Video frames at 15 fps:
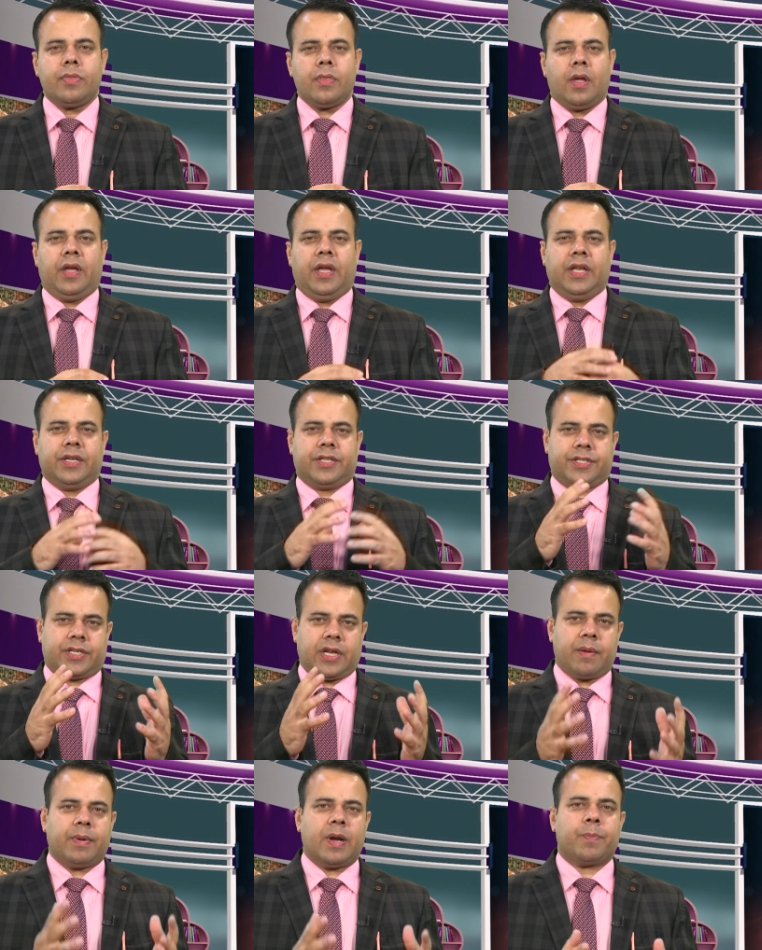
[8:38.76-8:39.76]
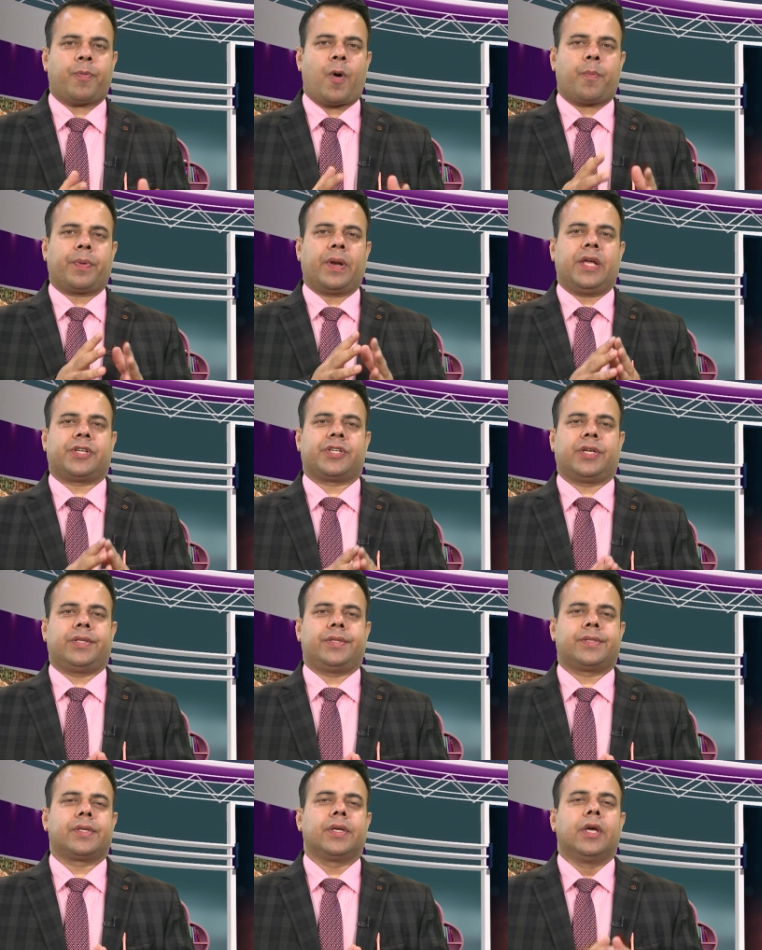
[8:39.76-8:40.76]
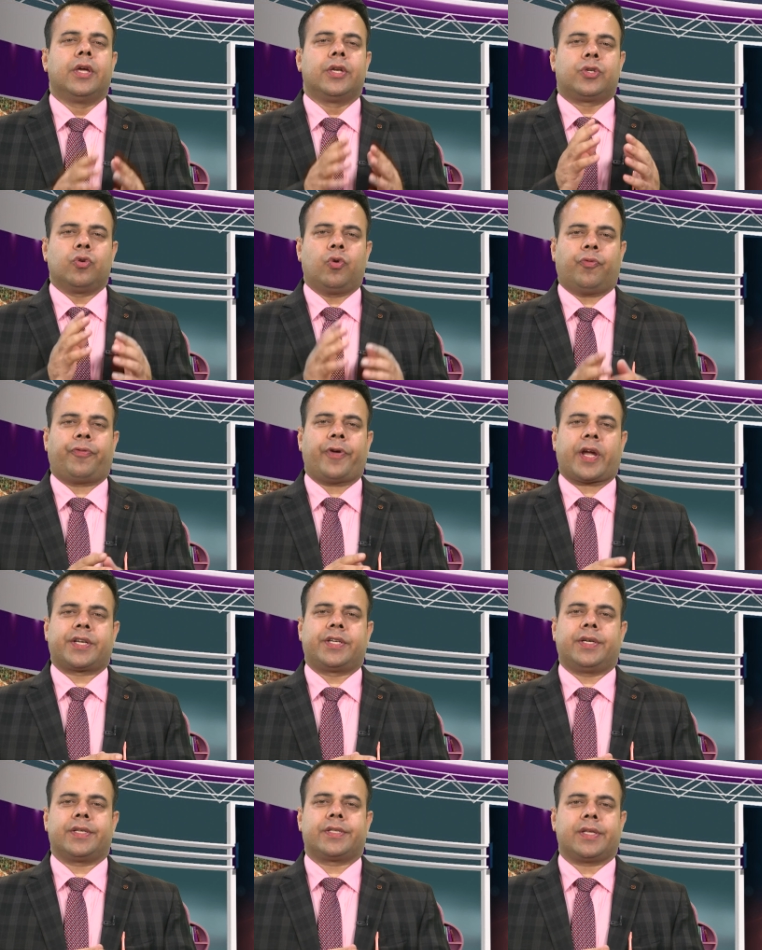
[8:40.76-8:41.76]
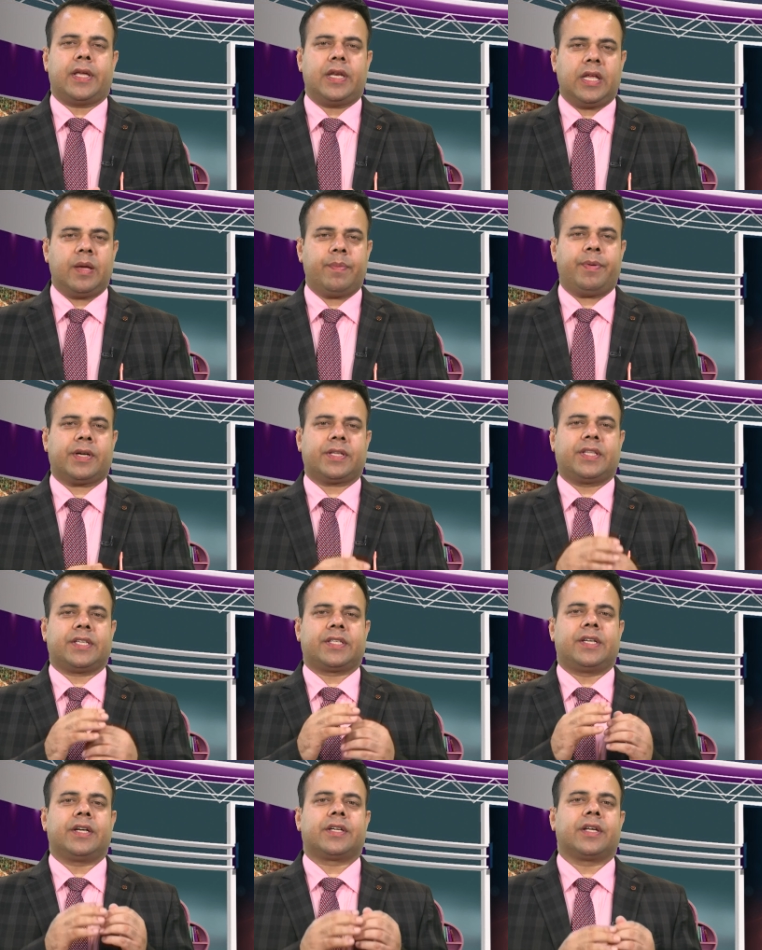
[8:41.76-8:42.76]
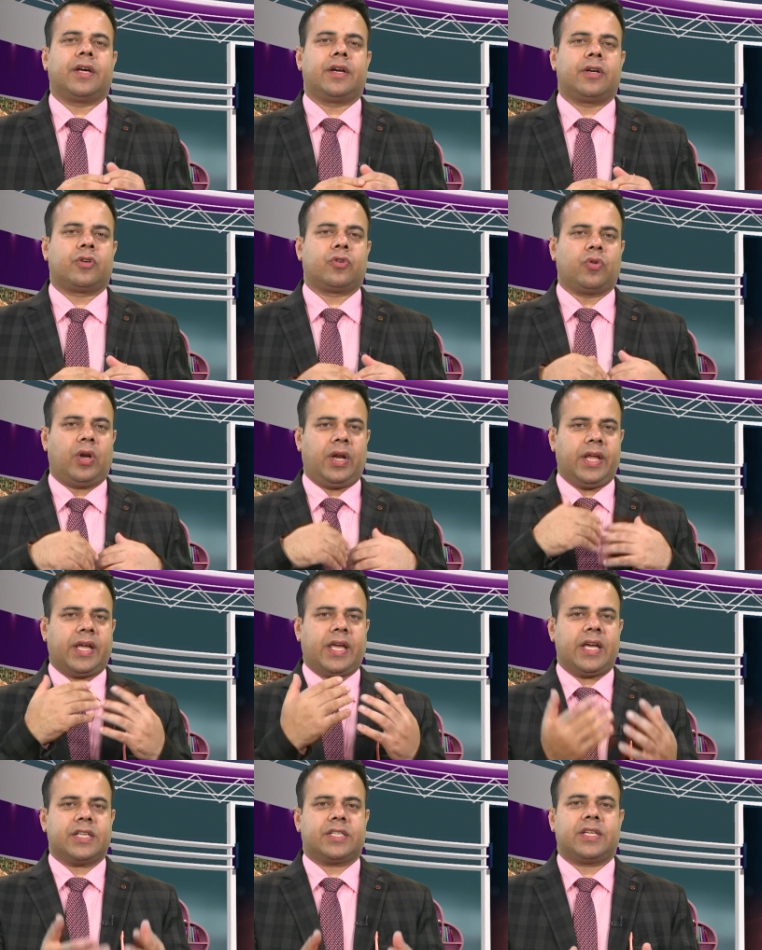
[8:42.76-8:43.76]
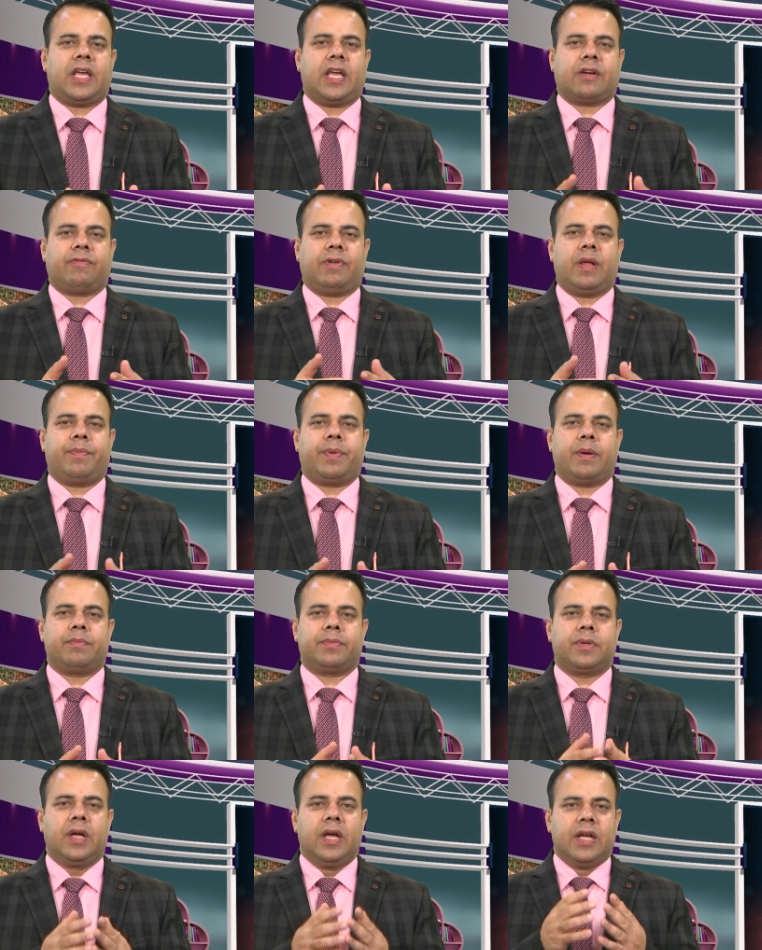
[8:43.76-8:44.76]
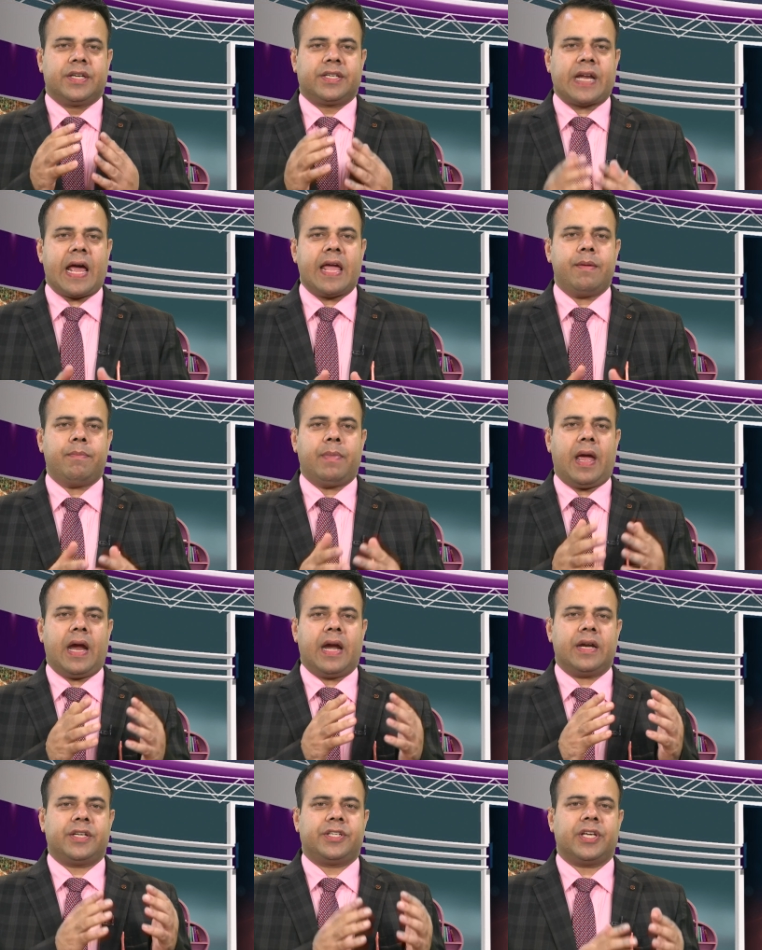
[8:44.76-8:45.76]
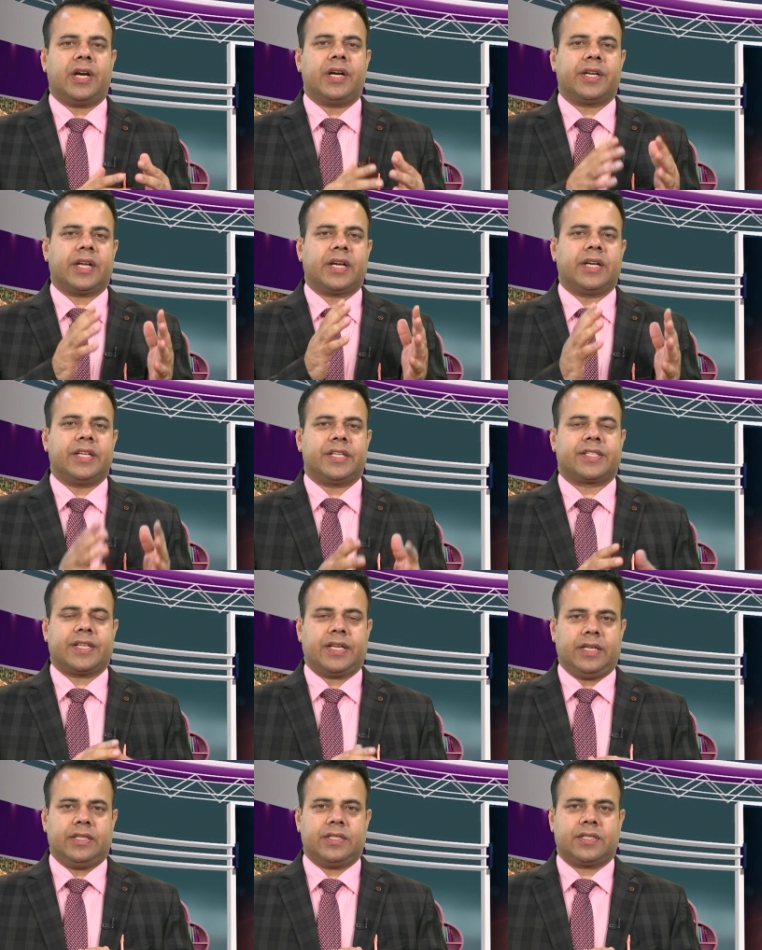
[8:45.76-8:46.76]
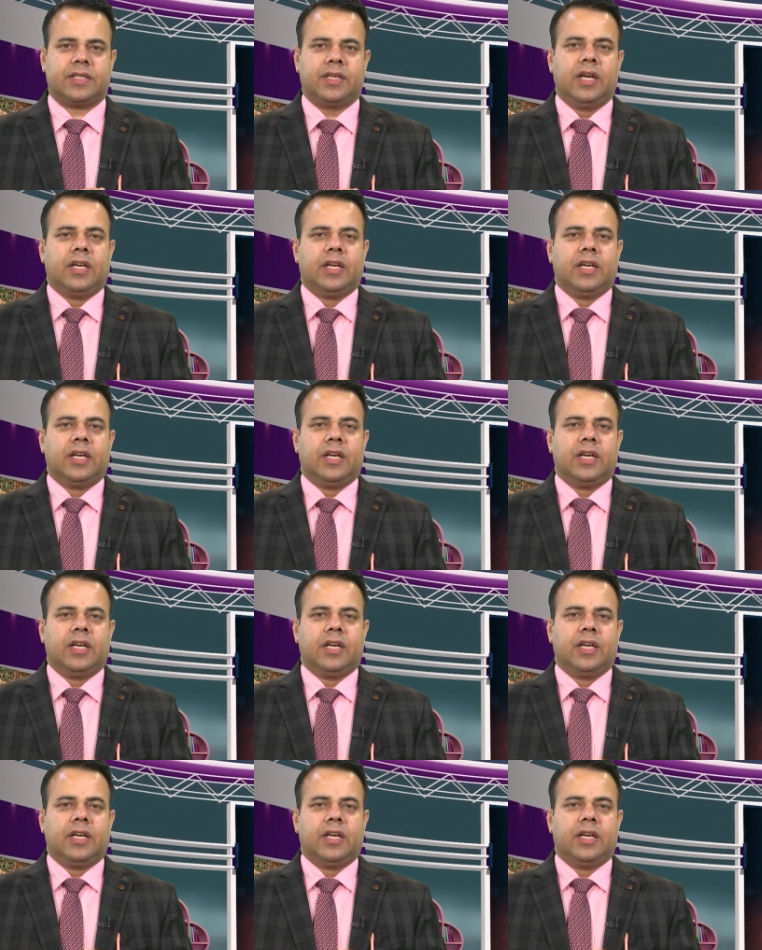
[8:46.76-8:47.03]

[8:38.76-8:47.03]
In stable populations, two factors inhibit this return to linkage equilibrium: time and genetic distance.